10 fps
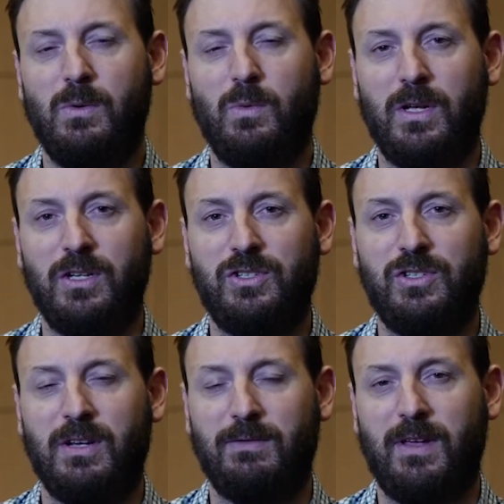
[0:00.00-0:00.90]

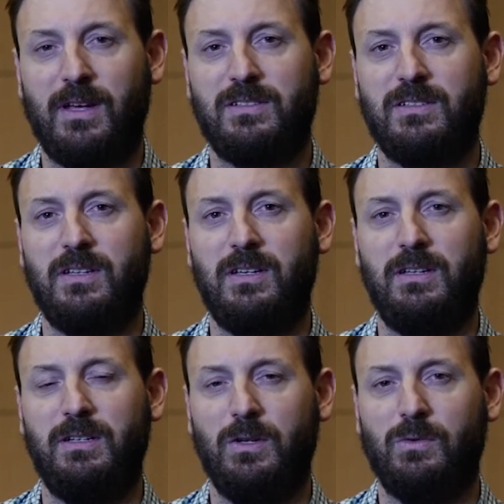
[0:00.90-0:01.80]
which affects
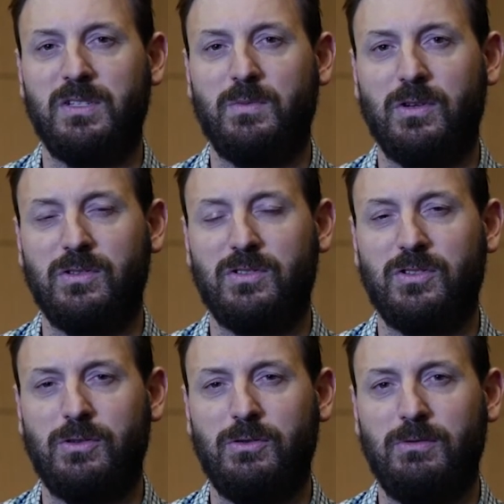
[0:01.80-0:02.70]
the yield response
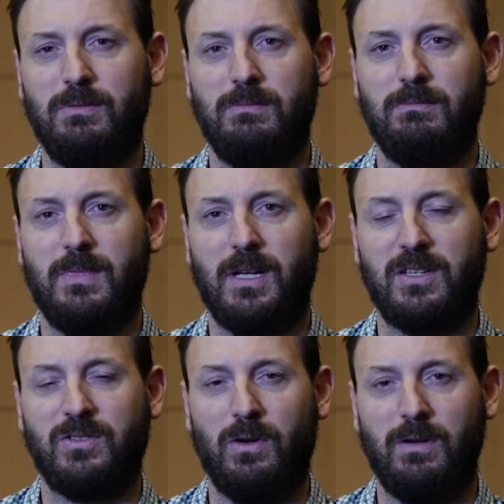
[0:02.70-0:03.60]
to
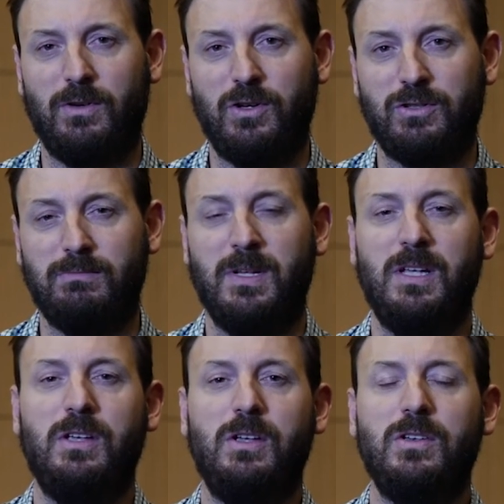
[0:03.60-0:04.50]
soil inversion.
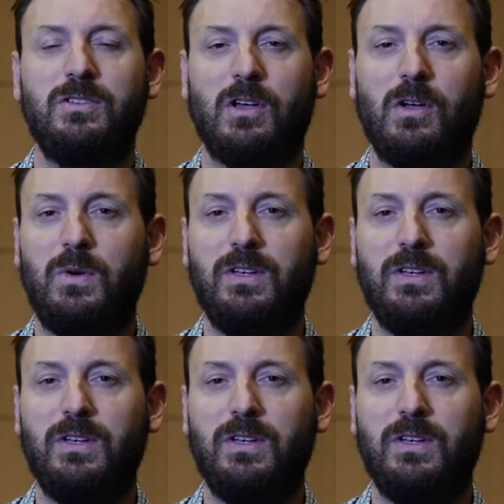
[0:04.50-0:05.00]
So